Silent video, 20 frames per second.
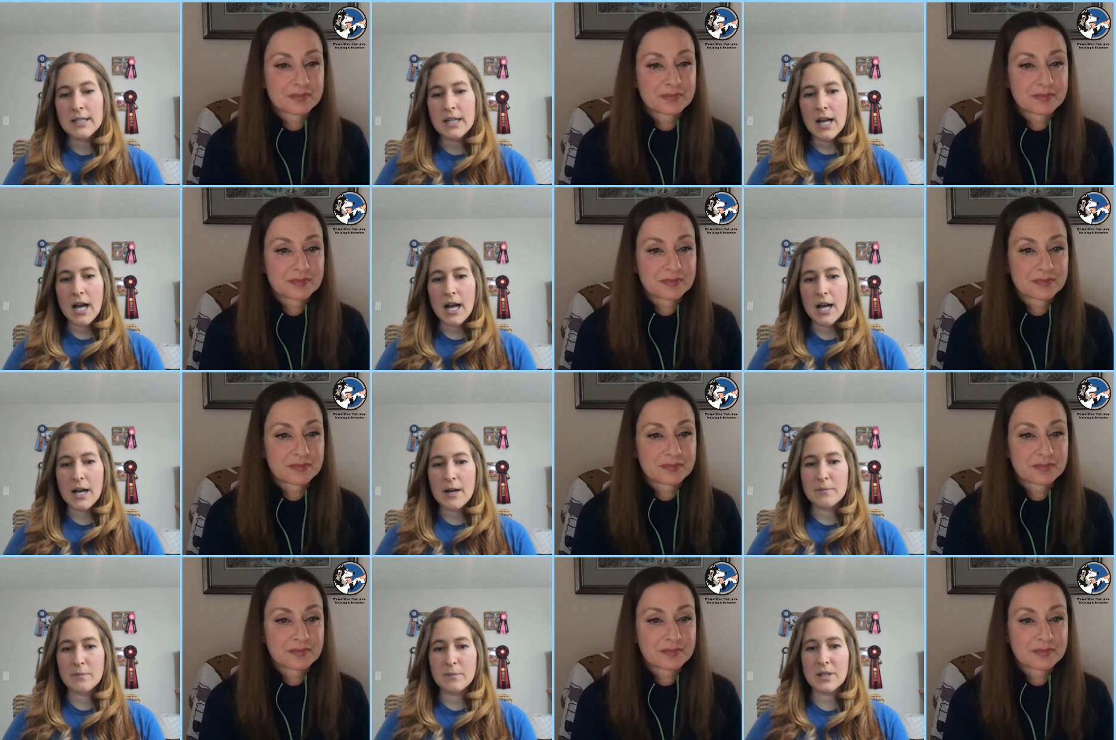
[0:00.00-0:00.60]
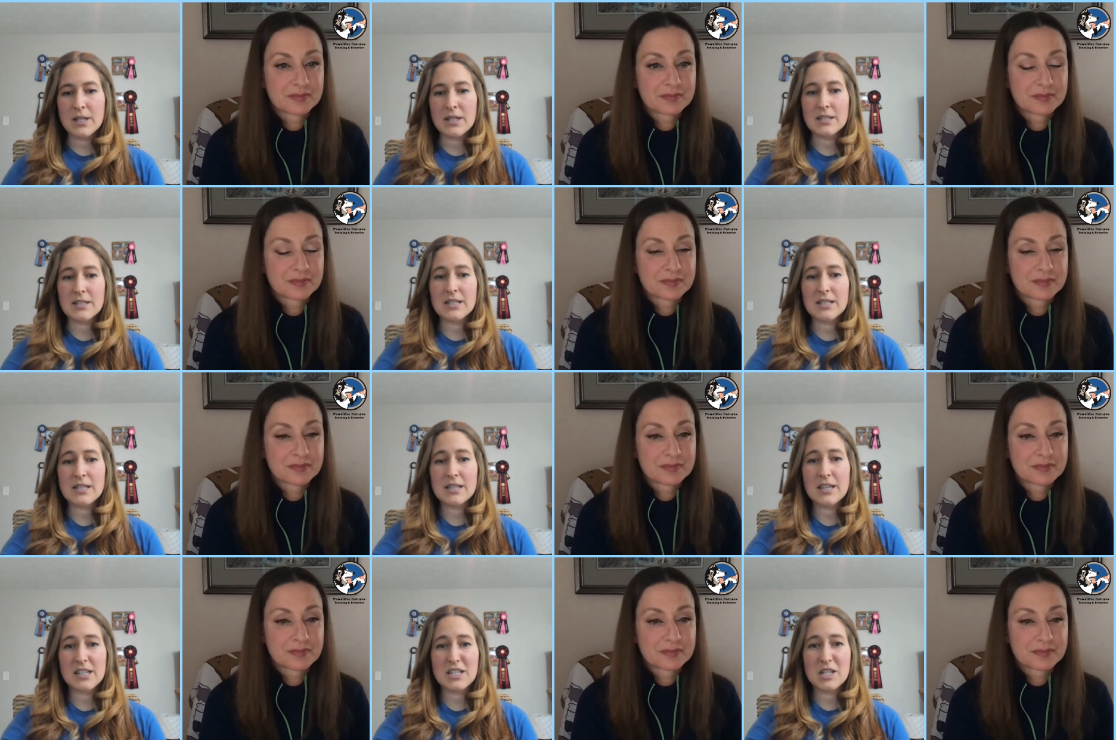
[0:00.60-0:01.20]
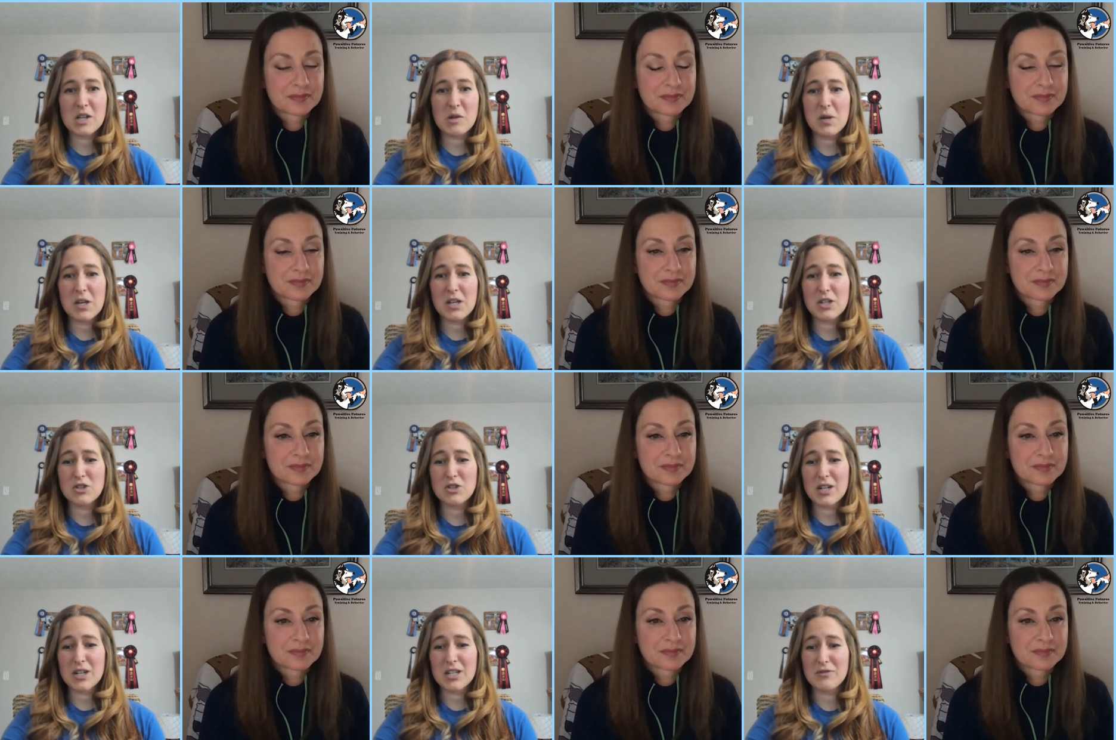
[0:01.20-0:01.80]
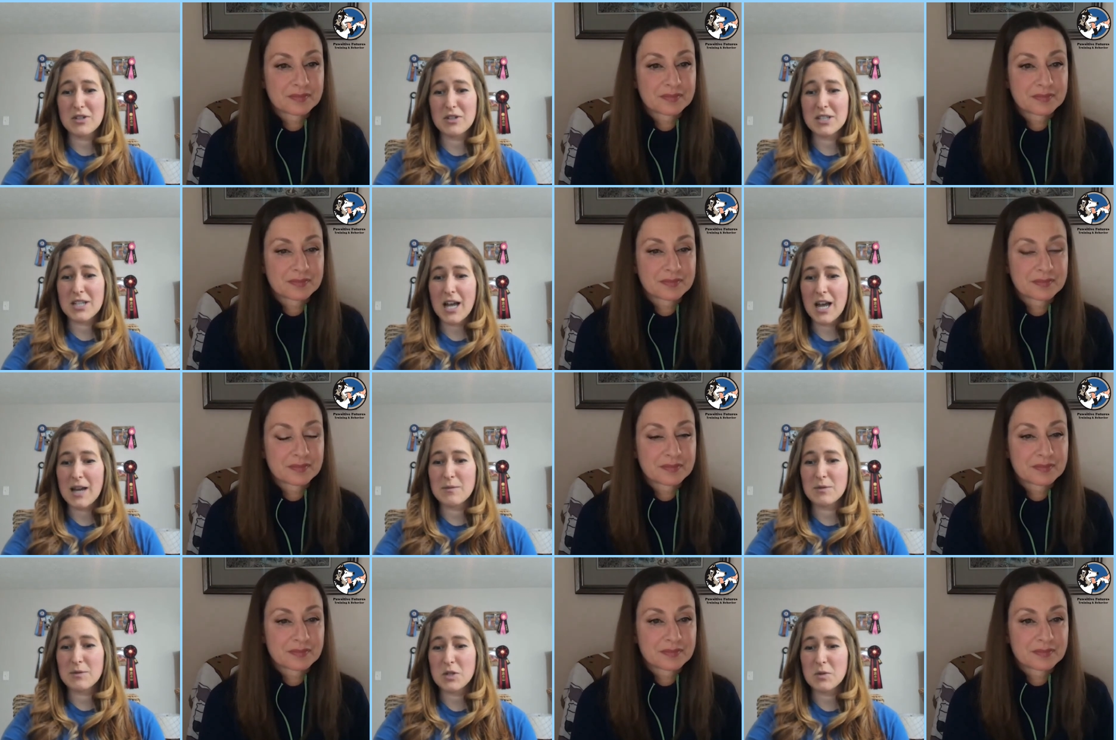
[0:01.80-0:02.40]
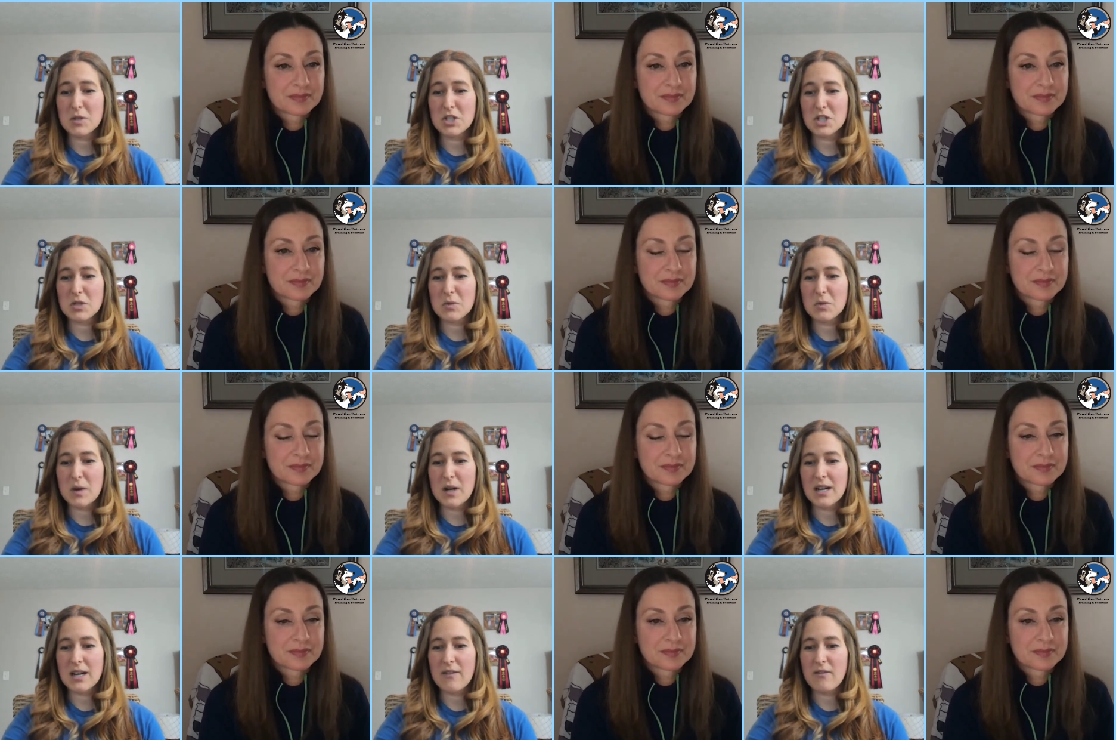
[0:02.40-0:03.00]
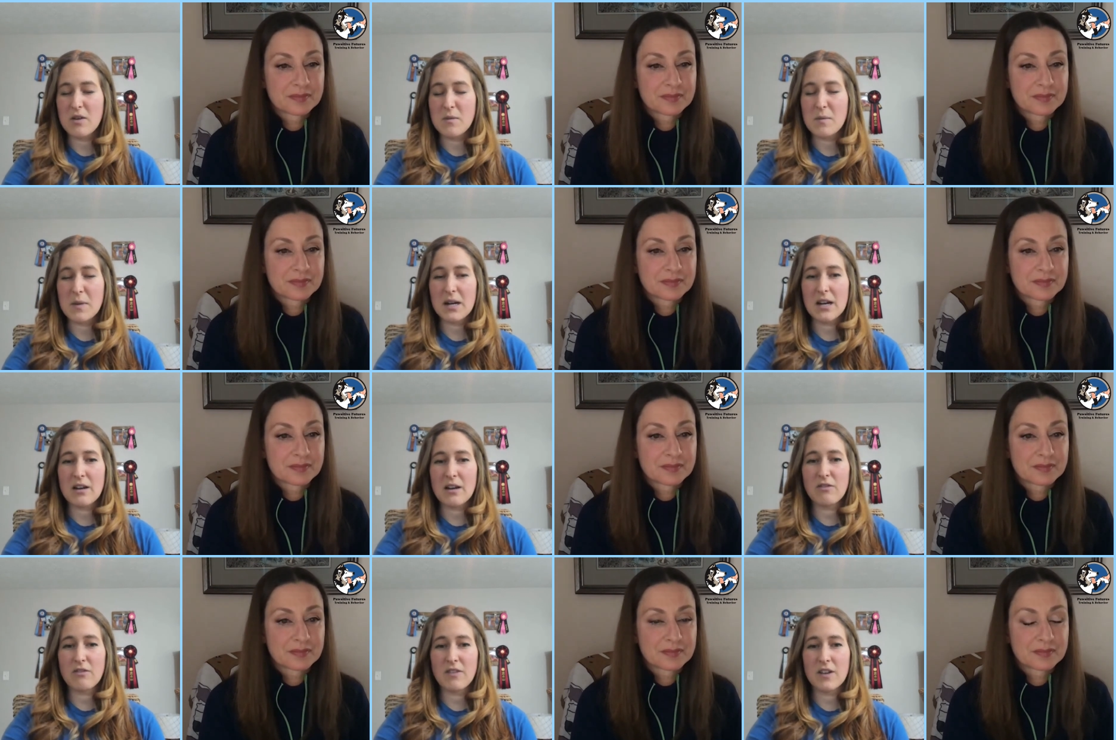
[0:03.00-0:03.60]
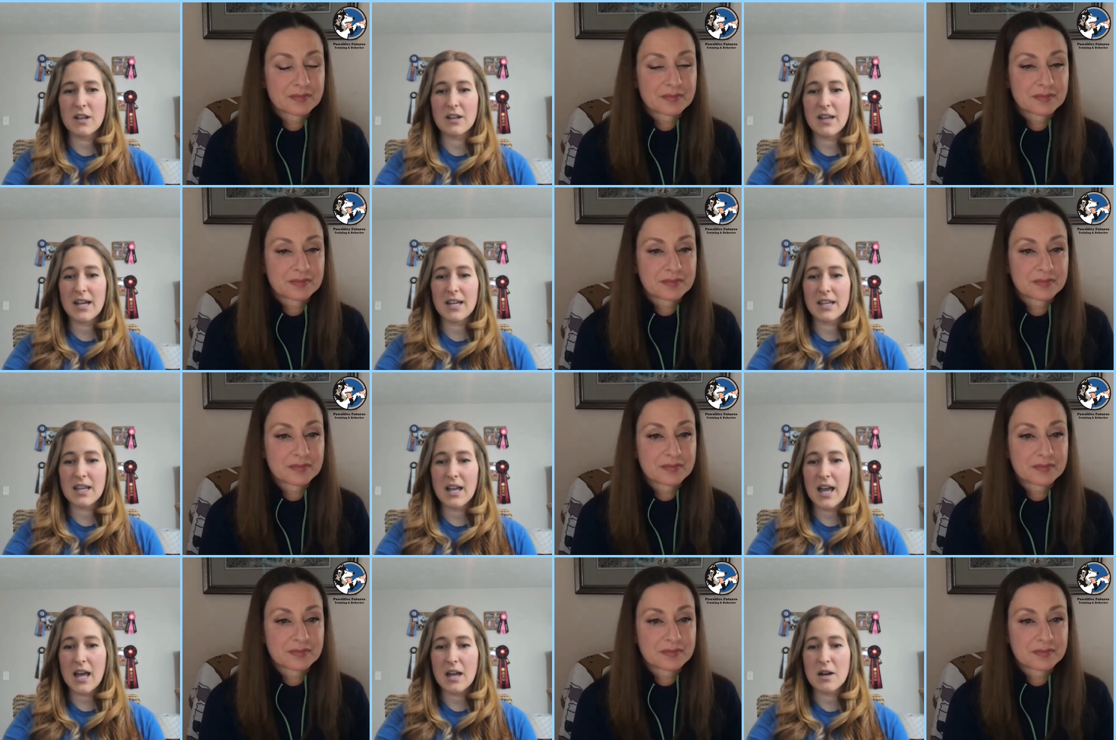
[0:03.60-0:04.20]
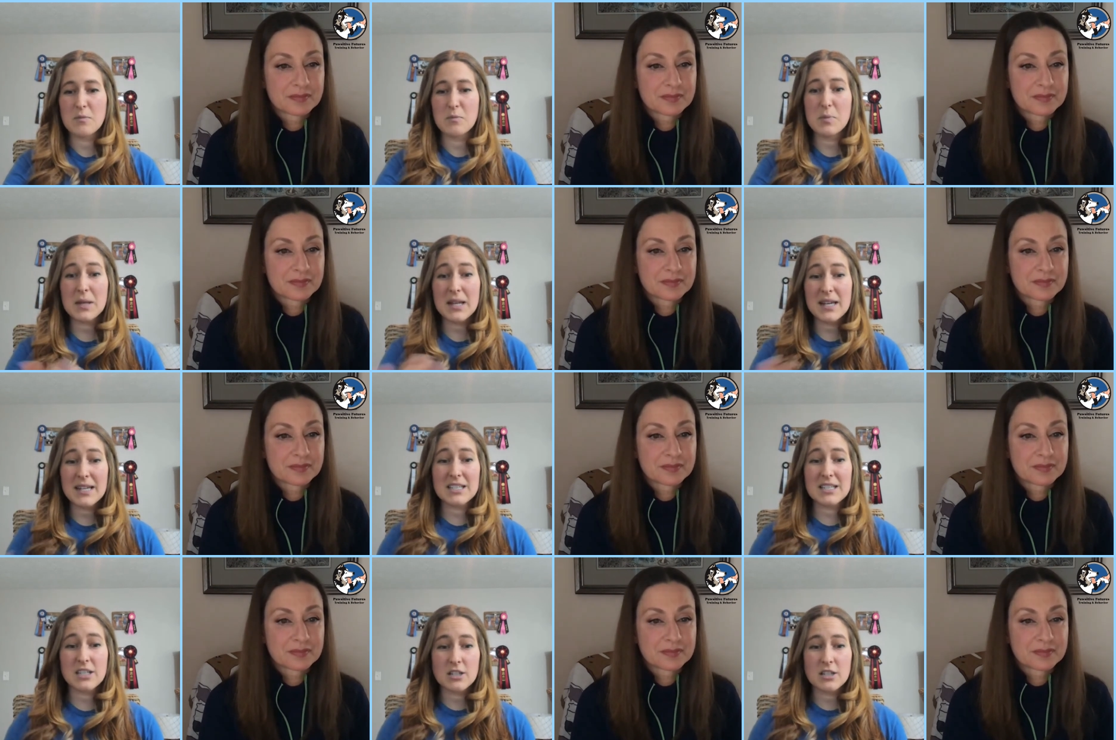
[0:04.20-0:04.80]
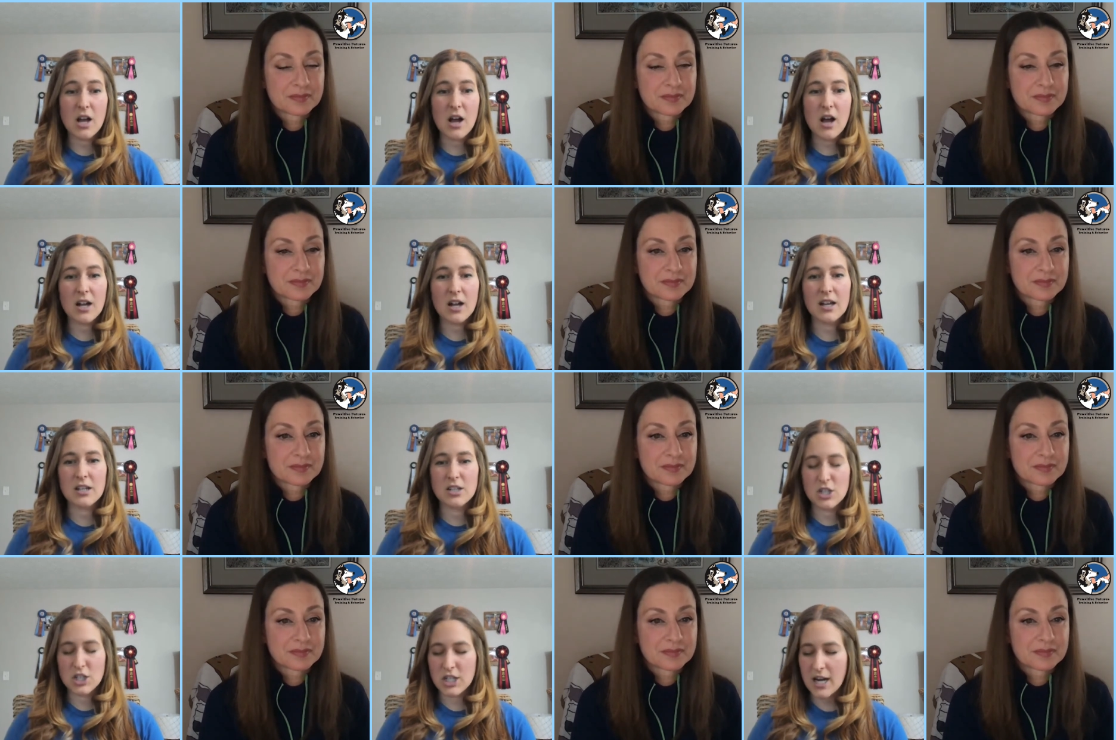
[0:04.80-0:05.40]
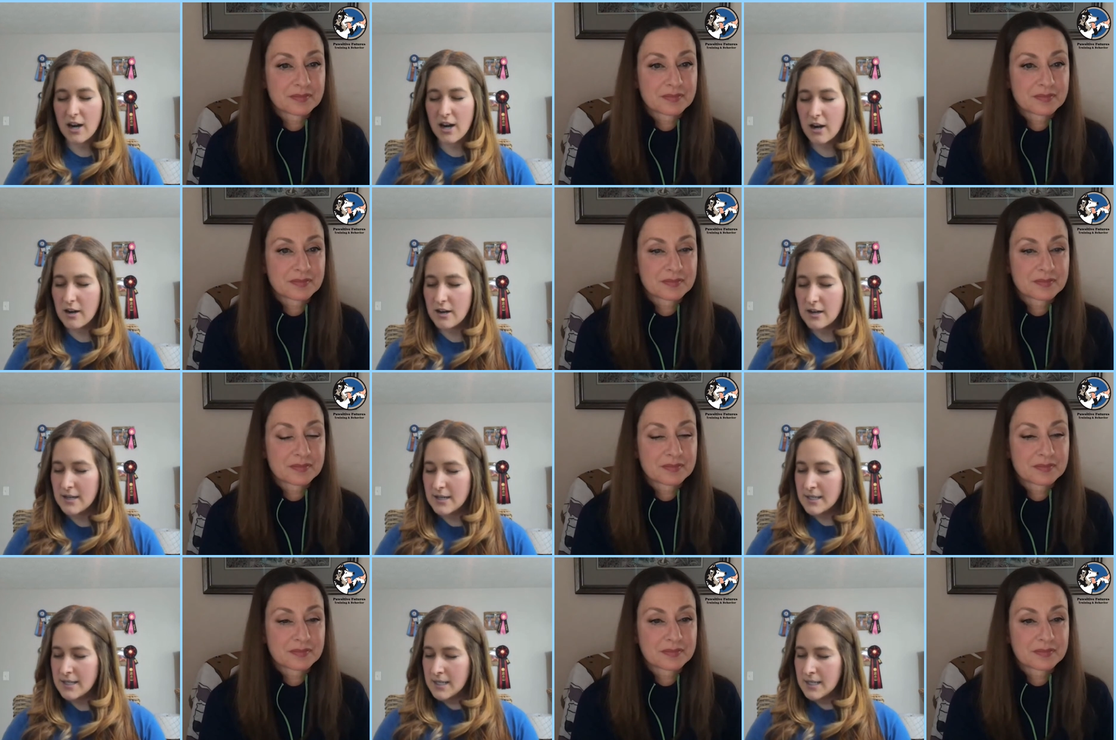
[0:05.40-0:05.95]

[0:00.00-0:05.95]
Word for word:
Speaker 1: because mm-hmm. um, this can be a stressful time. So we just wanted everybody to feel like they had a place to talk and share.